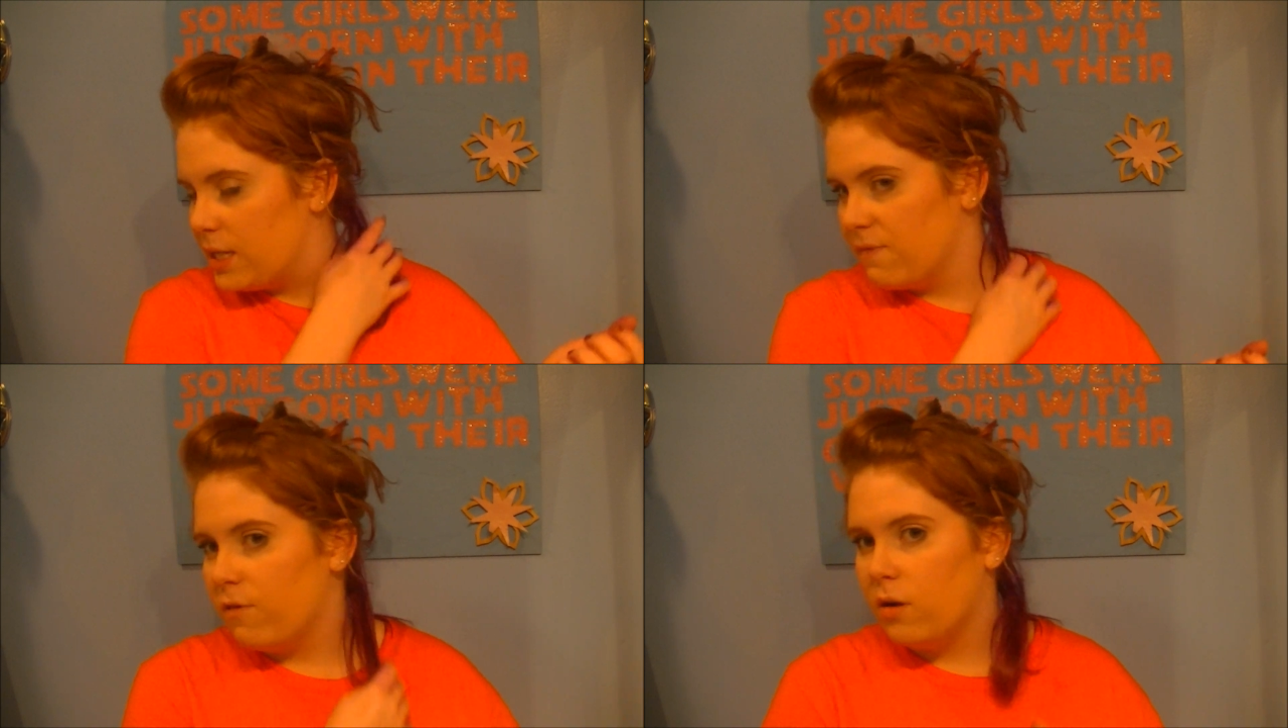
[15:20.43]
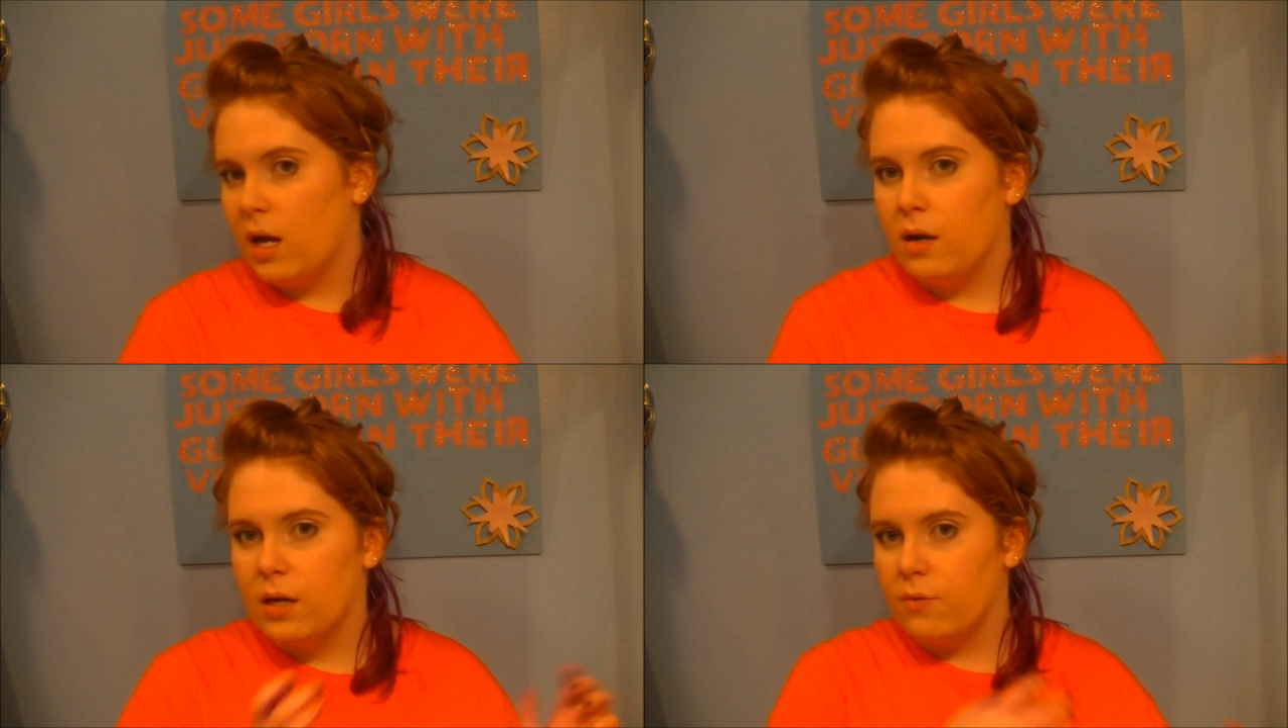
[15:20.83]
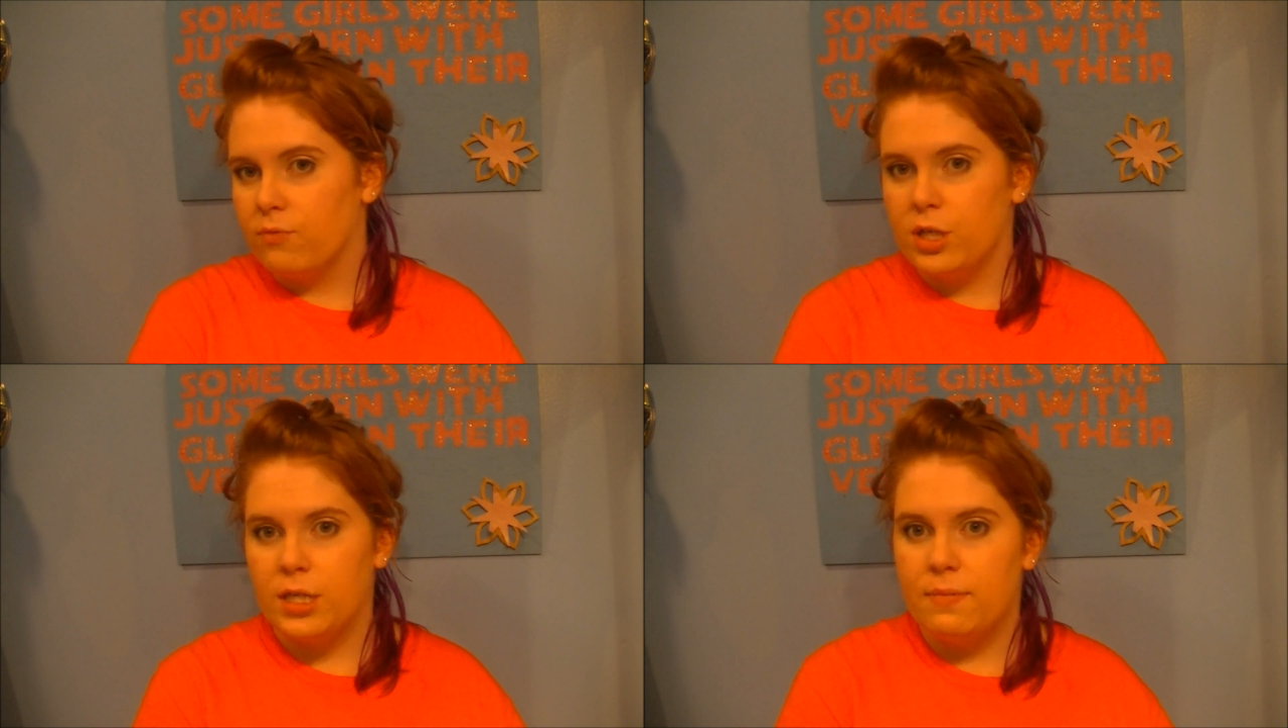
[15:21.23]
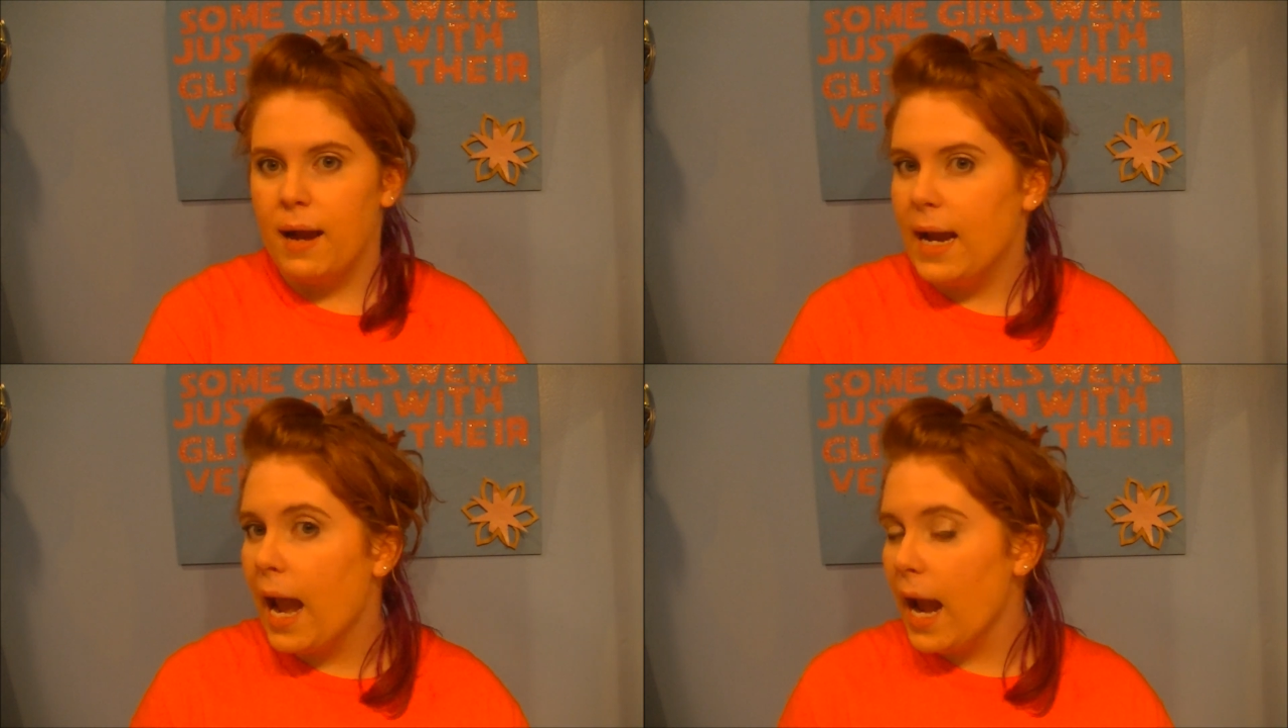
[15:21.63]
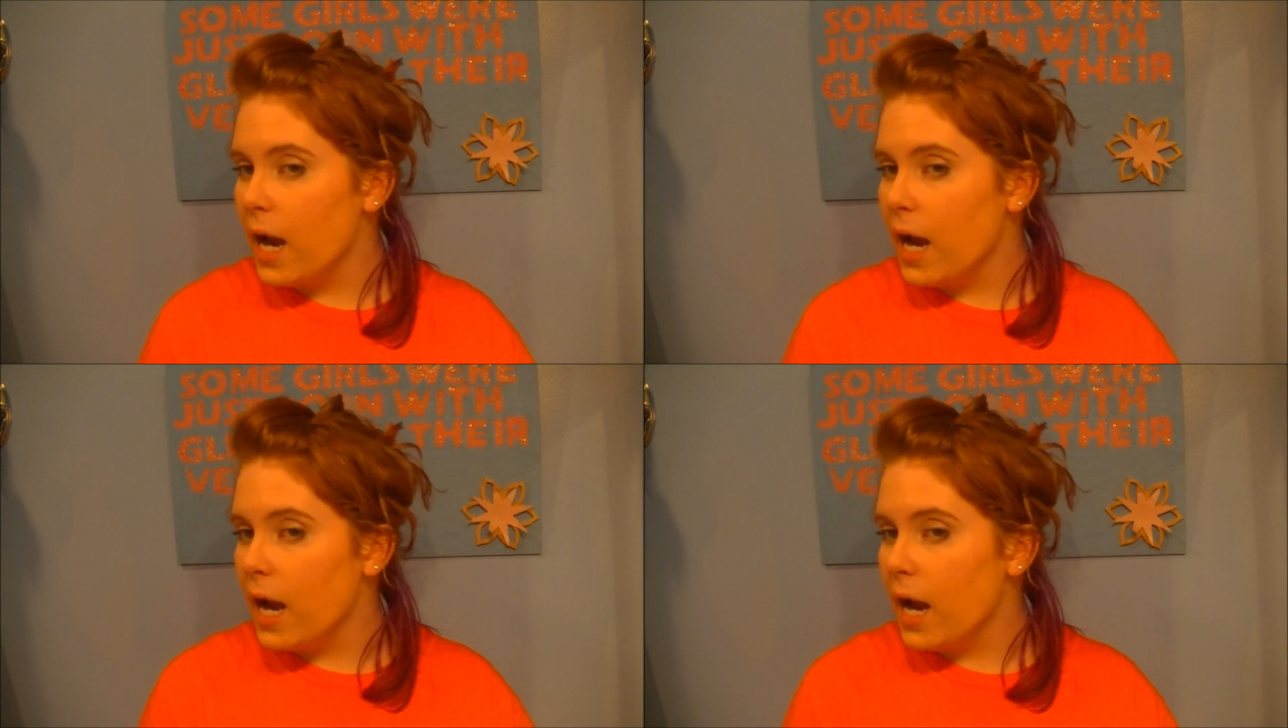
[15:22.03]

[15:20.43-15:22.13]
the tinfoil out and rinsed my